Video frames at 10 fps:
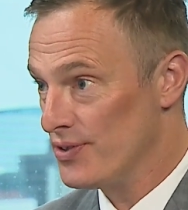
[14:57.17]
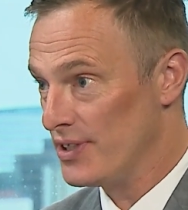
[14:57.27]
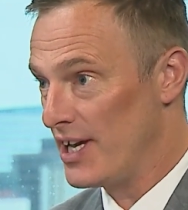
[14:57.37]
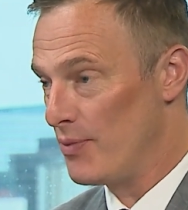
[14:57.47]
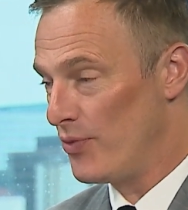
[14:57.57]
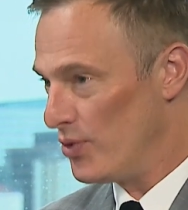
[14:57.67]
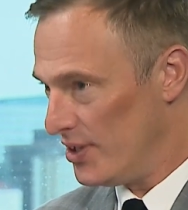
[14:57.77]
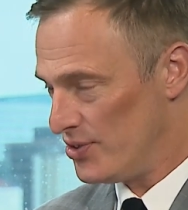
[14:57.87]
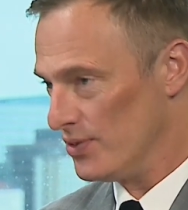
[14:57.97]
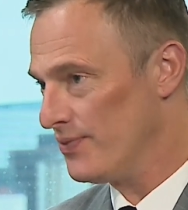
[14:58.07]
and we've already
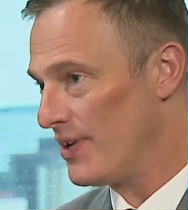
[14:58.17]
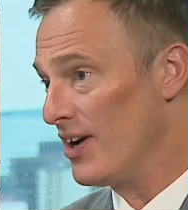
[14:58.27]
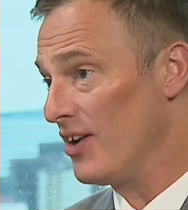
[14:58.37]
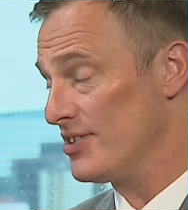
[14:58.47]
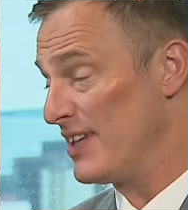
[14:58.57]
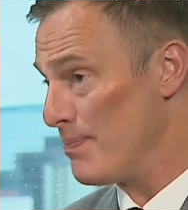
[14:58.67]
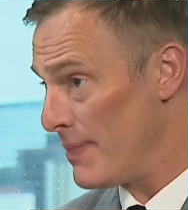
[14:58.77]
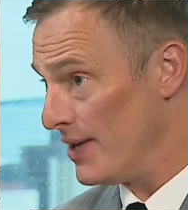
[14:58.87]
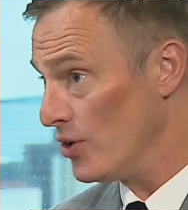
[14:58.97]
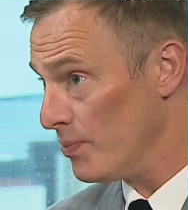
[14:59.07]
sort of highlighted that
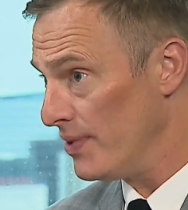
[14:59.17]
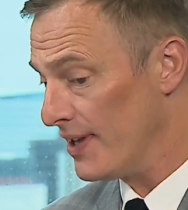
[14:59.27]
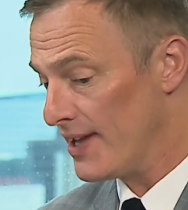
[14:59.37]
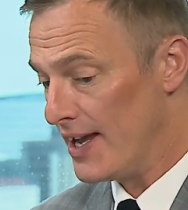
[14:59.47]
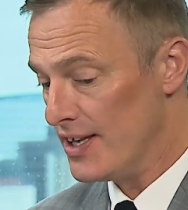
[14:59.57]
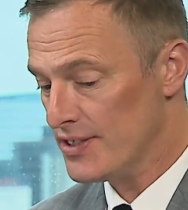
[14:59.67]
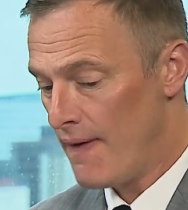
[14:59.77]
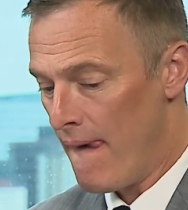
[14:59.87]
may not be the case.